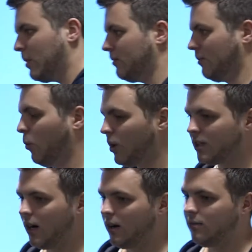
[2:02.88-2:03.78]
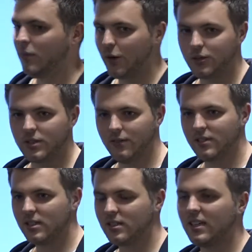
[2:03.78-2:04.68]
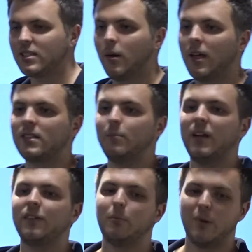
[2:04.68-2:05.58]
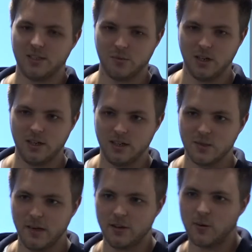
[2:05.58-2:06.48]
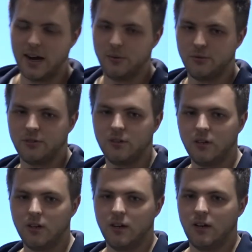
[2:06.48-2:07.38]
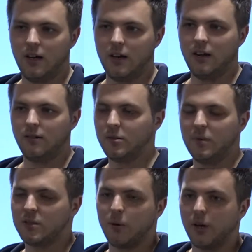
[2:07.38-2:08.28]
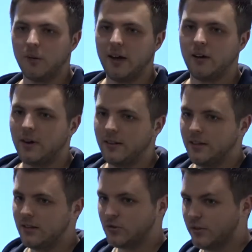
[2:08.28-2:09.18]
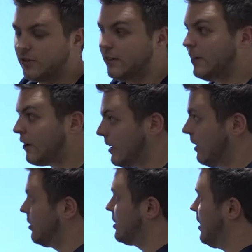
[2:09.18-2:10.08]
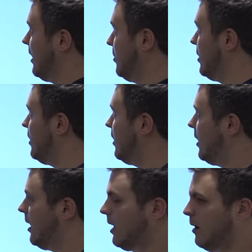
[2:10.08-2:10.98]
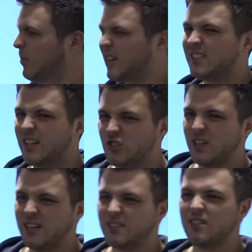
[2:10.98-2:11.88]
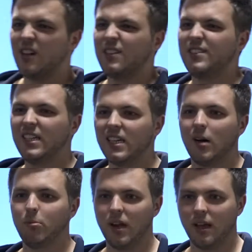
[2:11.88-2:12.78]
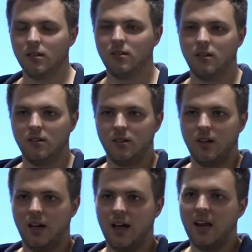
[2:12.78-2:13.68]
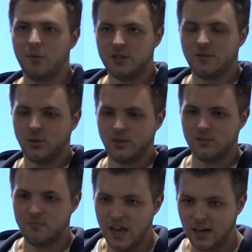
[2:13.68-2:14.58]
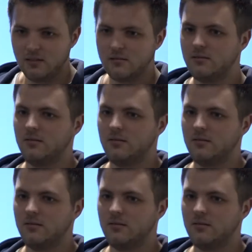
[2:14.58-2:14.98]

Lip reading: but what are microservices? It's a bit of a buzzword. It's been around, it's been spoken about around the industry for a very long time. But essentially, it's decoupling elements of your domain,